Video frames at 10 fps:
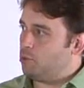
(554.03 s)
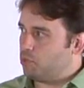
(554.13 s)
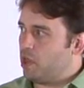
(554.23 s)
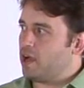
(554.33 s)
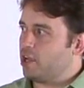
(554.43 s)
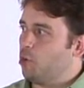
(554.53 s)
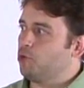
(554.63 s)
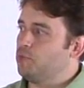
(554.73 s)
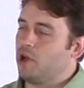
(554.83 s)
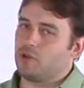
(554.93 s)
block,
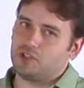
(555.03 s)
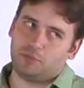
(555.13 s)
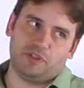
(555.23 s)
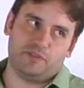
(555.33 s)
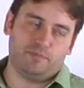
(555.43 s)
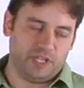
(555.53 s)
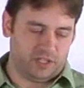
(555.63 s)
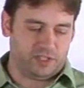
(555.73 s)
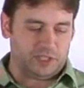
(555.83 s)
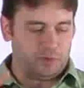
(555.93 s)
helper, and model simply
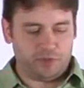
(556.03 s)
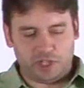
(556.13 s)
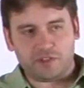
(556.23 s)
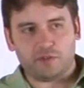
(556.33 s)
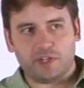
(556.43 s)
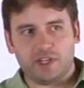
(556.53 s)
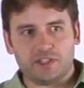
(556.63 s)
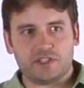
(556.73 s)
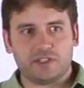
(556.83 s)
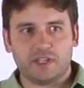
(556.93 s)
because that's what Magento
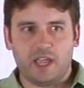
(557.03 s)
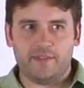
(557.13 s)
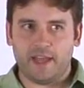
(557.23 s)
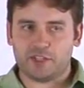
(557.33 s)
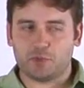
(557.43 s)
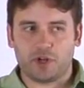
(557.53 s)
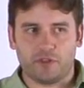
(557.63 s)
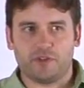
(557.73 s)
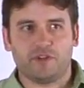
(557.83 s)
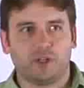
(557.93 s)
does, and that's what
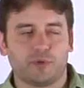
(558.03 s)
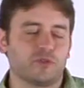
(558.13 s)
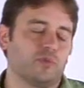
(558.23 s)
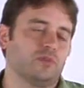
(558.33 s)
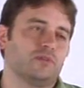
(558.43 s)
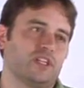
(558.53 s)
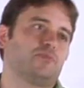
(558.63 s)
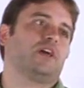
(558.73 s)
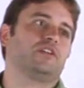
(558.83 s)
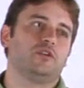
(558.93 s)
other developers will
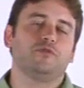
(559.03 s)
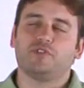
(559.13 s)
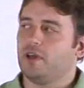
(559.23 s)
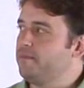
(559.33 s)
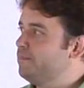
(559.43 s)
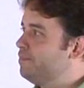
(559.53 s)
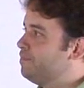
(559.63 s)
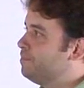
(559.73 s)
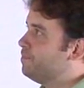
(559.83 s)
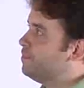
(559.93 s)
expect that you've done.
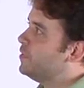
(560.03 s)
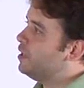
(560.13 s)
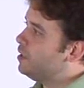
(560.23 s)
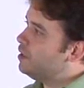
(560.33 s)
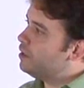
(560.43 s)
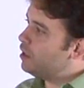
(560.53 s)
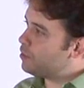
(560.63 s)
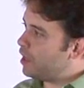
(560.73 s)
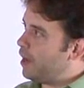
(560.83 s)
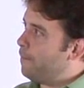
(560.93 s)

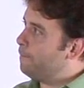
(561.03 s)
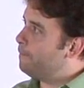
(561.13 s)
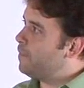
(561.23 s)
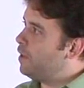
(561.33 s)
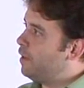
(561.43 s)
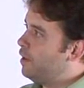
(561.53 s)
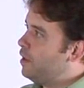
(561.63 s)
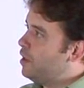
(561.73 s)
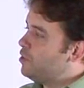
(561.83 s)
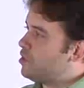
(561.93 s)
Okay.
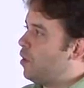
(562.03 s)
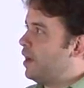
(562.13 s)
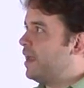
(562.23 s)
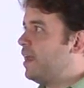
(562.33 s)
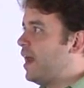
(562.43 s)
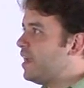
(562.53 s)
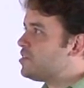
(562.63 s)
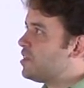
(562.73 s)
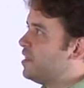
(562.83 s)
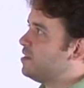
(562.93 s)
So again, I
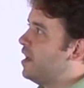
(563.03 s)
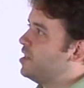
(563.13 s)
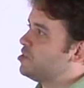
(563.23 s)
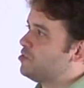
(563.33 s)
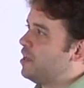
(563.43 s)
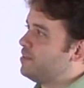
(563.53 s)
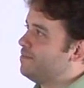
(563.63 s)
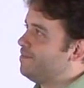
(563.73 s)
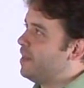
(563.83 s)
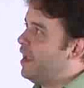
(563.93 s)
guess at
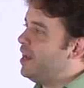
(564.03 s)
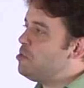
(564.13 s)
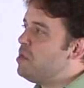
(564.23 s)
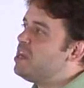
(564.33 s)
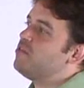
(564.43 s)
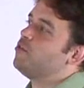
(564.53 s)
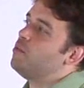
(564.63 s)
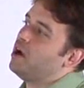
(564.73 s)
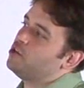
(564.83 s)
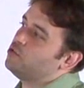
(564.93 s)
any meaningful
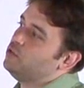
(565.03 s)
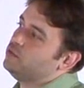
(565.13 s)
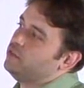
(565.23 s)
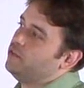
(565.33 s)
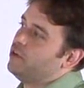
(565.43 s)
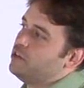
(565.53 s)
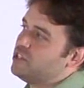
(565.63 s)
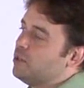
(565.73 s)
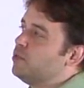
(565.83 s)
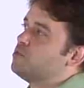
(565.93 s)
module, the very
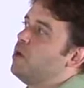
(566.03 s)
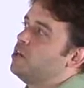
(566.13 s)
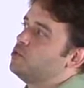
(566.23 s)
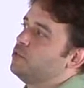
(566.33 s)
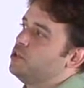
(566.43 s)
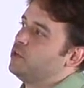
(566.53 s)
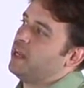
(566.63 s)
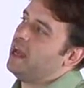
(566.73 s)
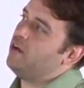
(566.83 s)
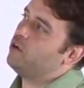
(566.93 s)
simplest module that you could
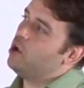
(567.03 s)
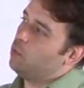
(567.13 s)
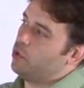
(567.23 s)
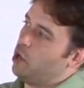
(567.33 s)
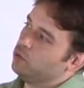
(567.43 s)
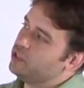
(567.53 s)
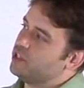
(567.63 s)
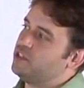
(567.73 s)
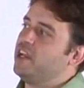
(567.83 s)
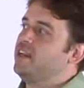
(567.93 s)
have would only
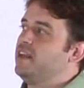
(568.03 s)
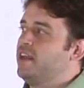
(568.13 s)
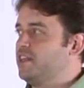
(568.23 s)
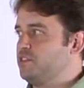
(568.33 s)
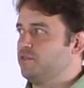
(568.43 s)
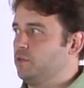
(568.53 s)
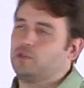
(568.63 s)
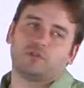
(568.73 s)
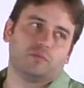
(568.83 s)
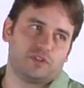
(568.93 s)
contain an Etsy
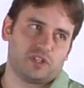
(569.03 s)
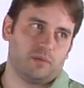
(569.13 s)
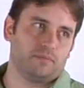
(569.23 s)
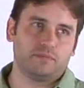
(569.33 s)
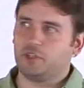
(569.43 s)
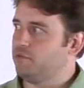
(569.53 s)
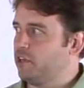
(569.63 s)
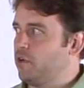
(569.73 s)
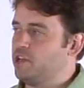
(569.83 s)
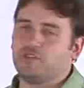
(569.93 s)
folder with some
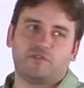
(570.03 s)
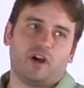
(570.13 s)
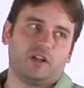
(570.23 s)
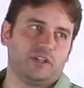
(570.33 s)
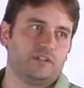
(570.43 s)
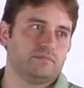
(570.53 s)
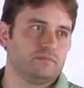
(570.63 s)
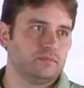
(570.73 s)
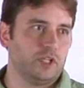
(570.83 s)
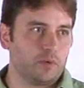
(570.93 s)
configuration file in
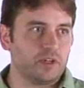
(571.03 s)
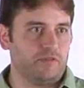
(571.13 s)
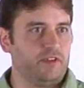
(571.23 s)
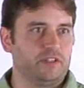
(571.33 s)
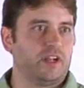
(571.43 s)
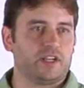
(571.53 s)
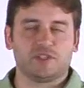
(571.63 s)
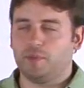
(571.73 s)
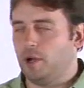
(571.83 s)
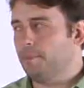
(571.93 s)
it,
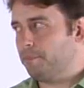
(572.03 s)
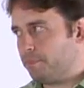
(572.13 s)
config.xml.